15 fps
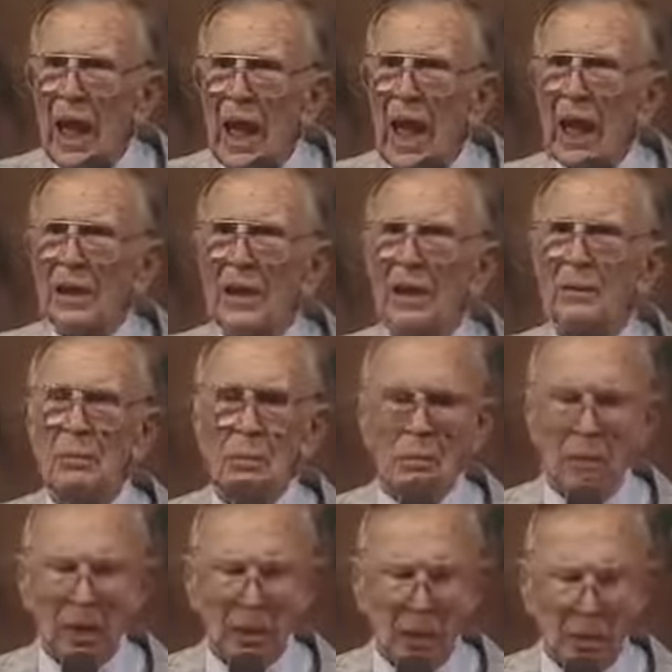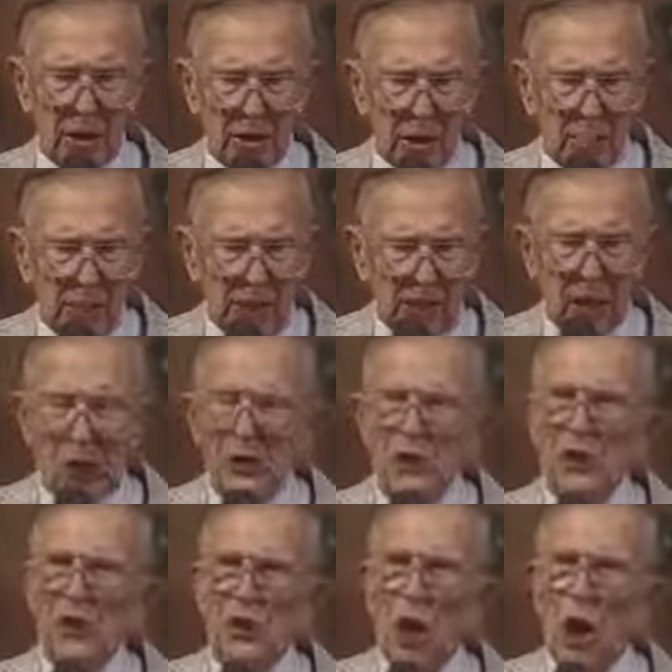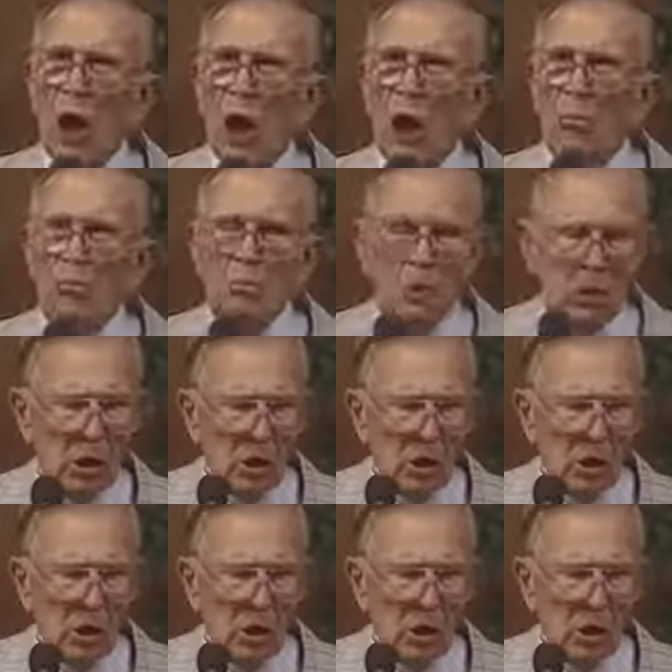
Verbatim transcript: And the, the middle psalm